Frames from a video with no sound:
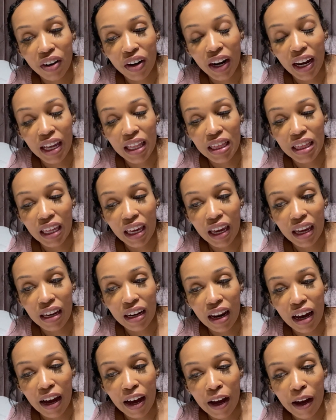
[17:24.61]
And
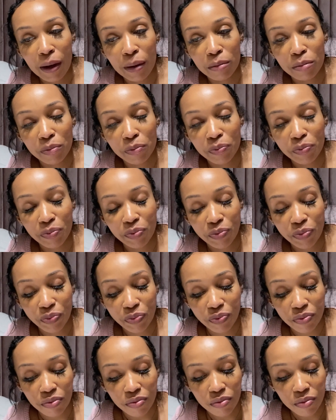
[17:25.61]
then
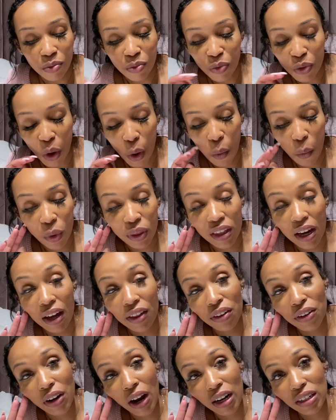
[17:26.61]
when the
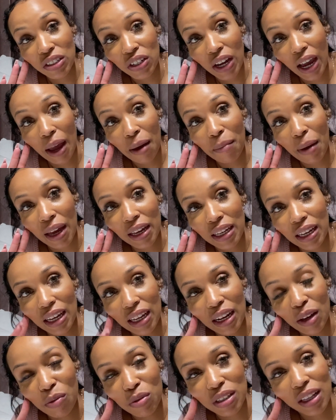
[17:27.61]
other doctor came back in,
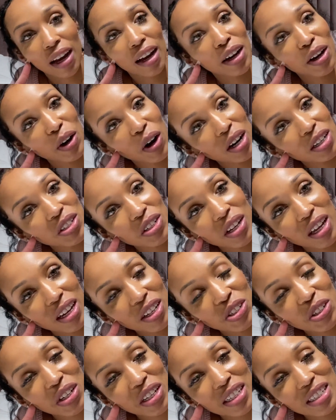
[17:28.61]
he was like,
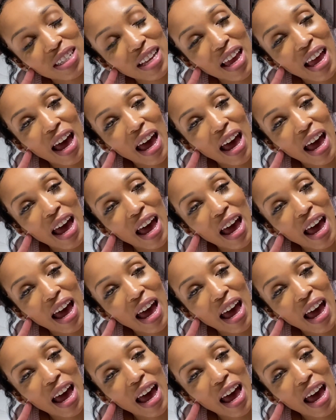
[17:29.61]
congratulations.